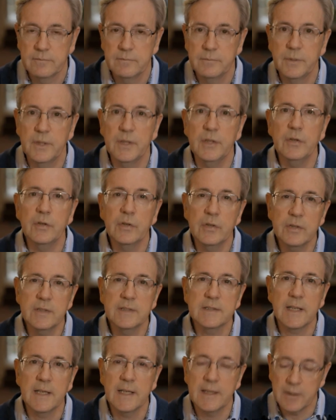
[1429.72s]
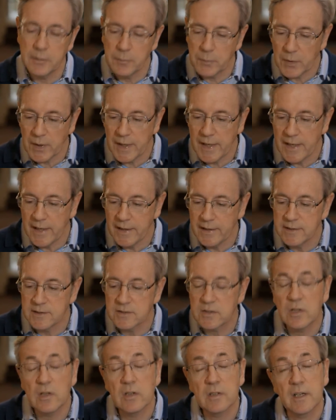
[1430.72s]
But you could say that prayer is
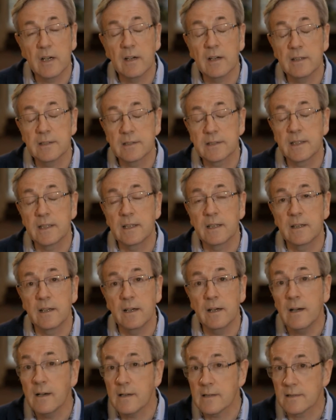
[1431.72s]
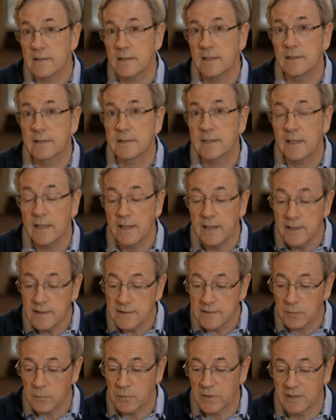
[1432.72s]
God asking us into
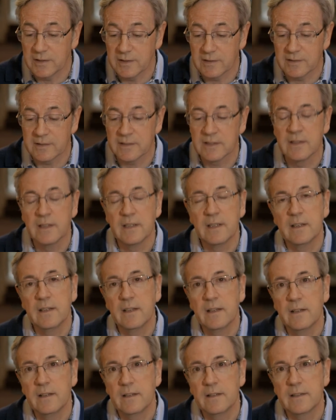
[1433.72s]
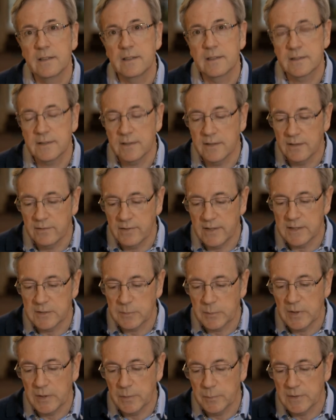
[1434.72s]
his world to serve his
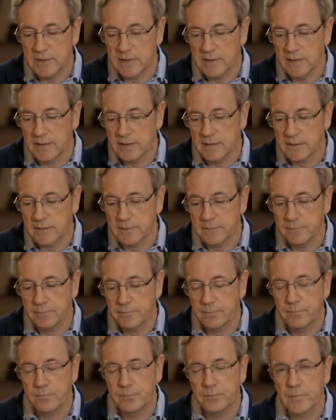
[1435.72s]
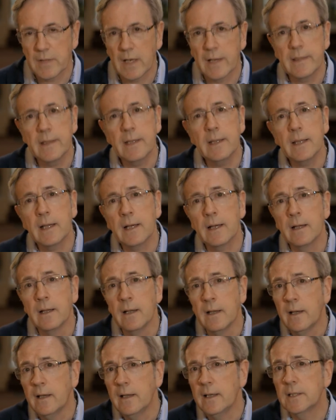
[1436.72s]
purposes. I think that
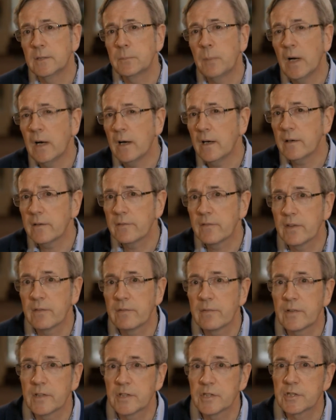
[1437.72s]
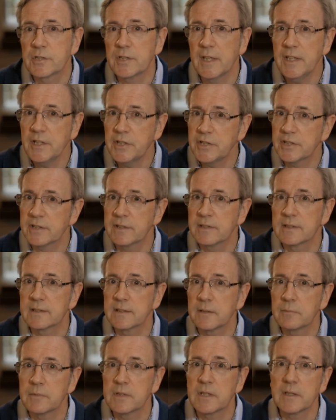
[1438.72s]
is part of the frustration
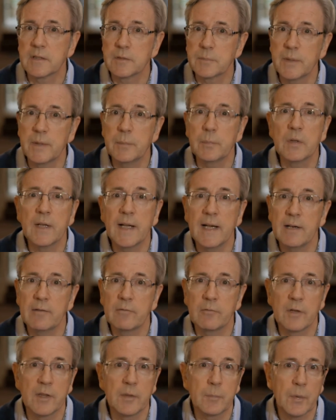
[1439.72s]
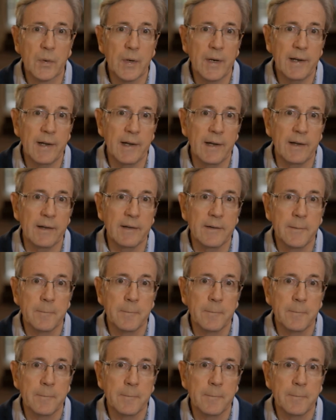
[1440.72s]
sometimes people have with prayer.